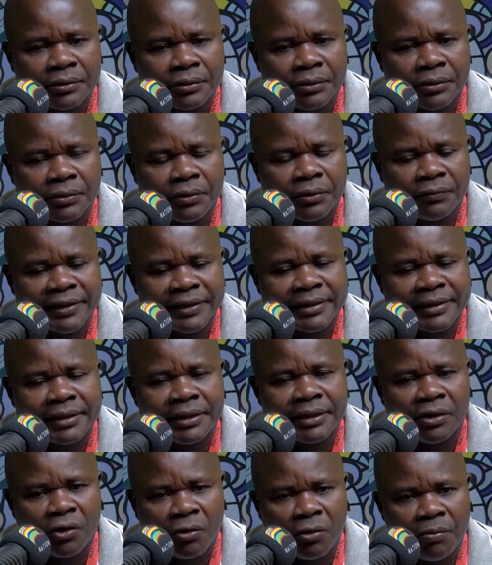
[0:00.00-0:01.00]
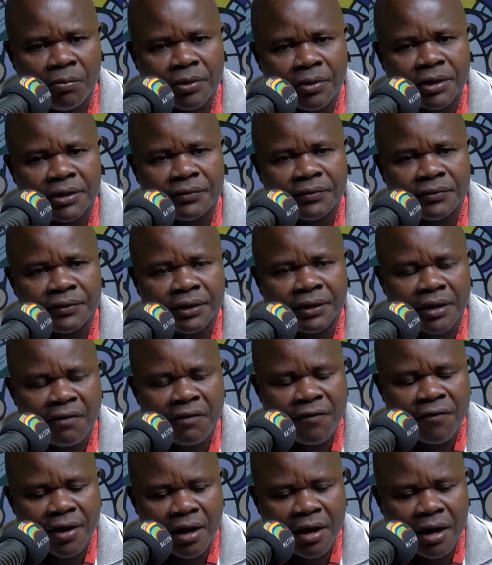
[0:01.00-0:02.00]
overseeing cooperatives in
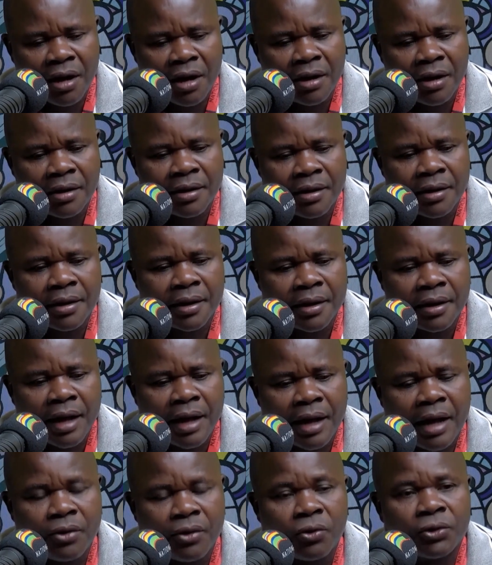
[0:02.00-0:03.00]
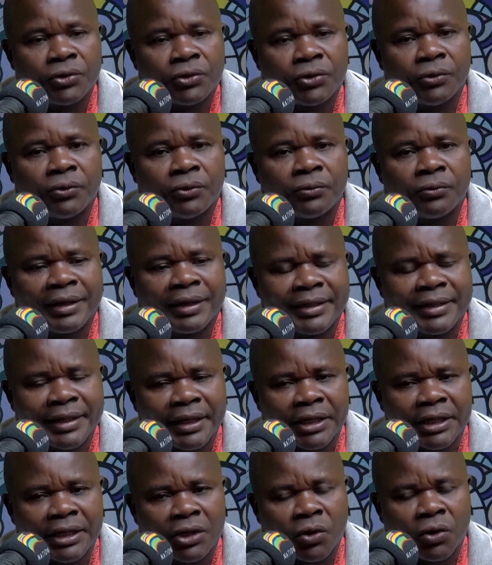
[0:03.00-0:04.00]
Africa, and also a
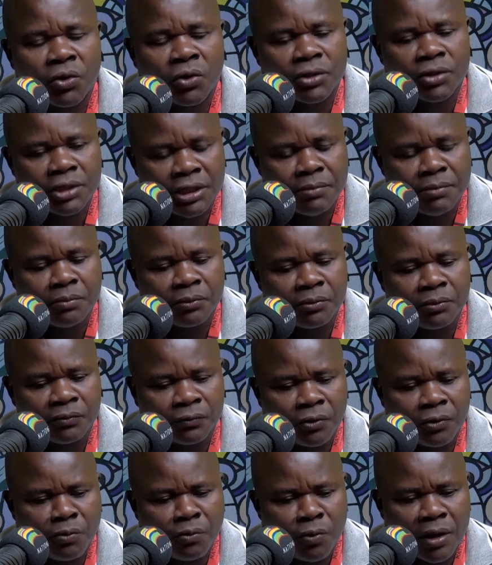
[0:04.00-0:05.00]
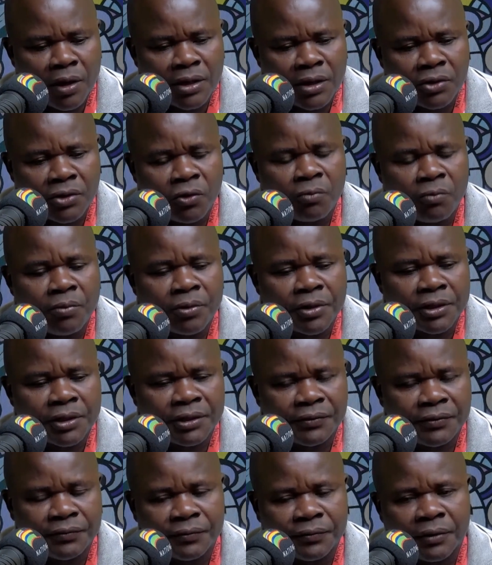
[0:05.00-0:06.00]
technical team from World
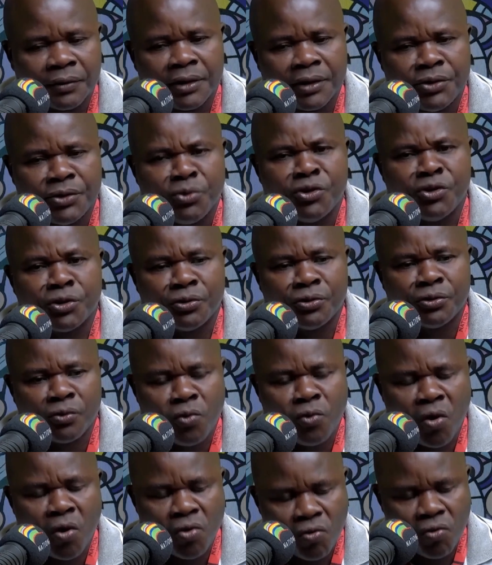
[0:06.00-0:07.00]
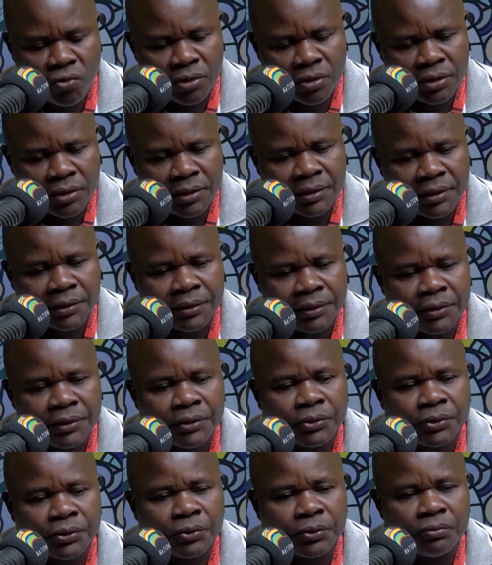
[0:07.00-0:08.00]
Cooperative Union, WOCU.
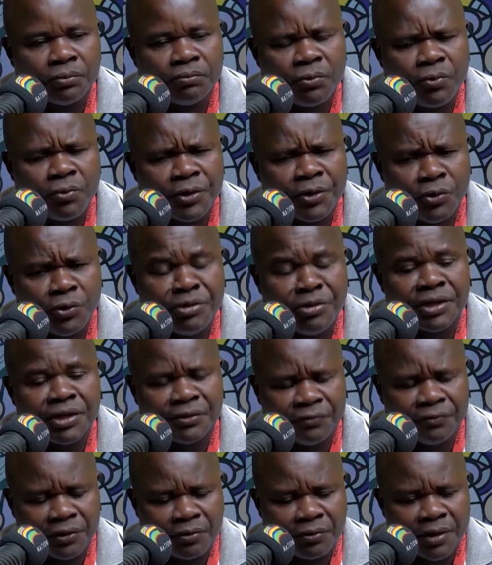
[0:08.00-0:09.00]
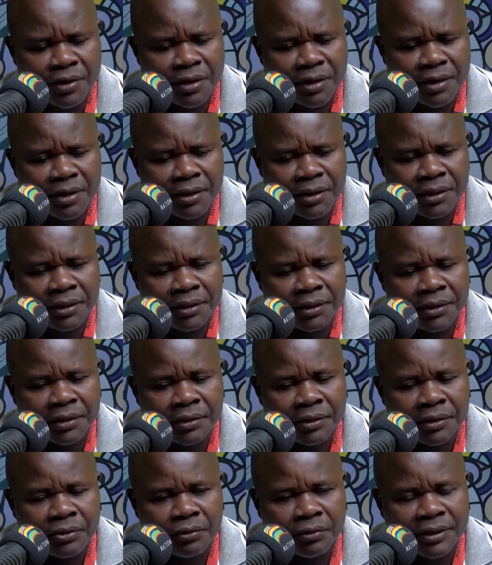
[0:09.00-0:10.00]
So we do meet frequently
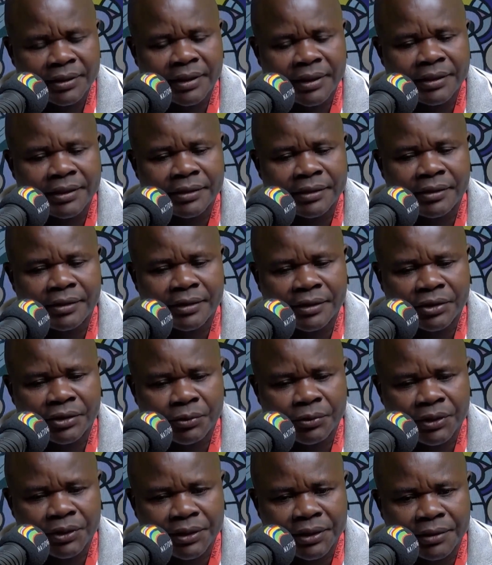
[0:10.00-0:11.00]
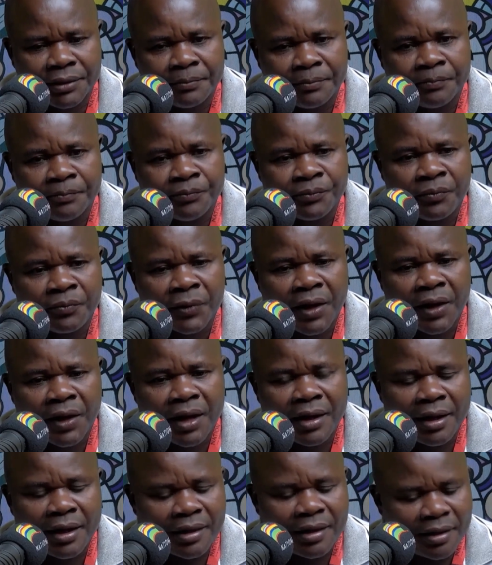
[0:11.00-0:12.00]
to assess the situation,
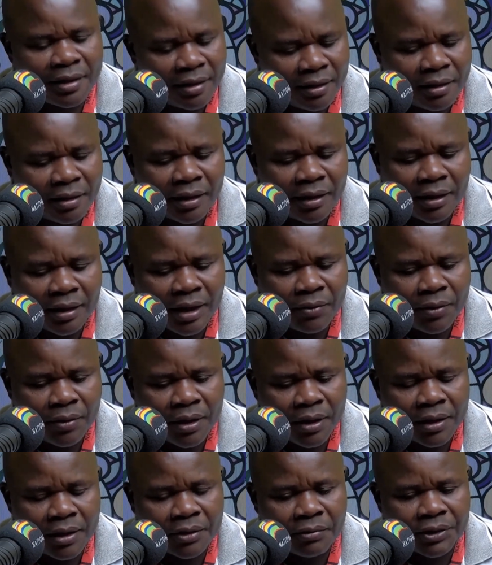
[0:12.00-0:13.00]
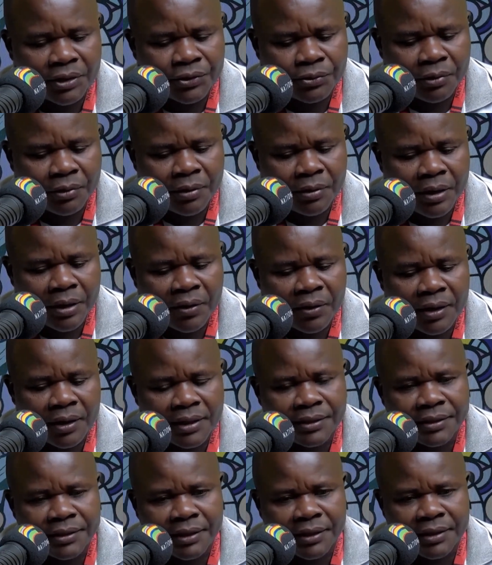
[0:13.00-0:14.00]
and I think I would like to assure our
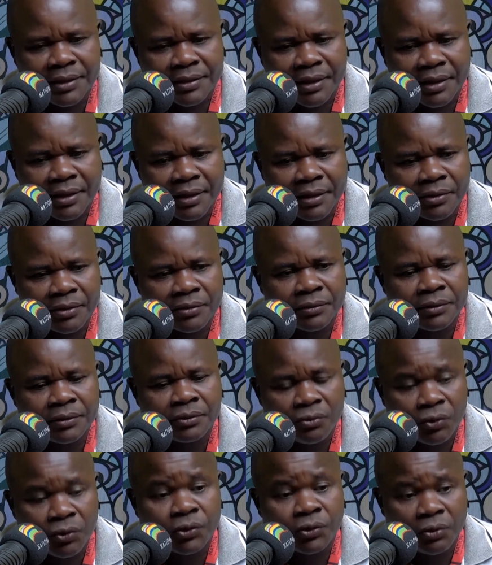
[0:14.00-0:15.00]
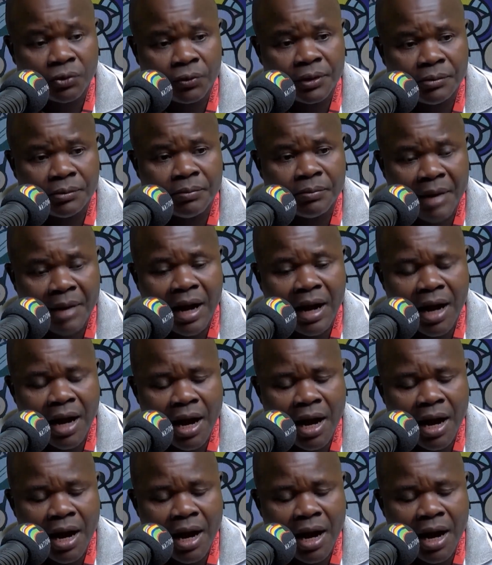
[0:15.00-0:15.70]
listeners that Kuscco will be back.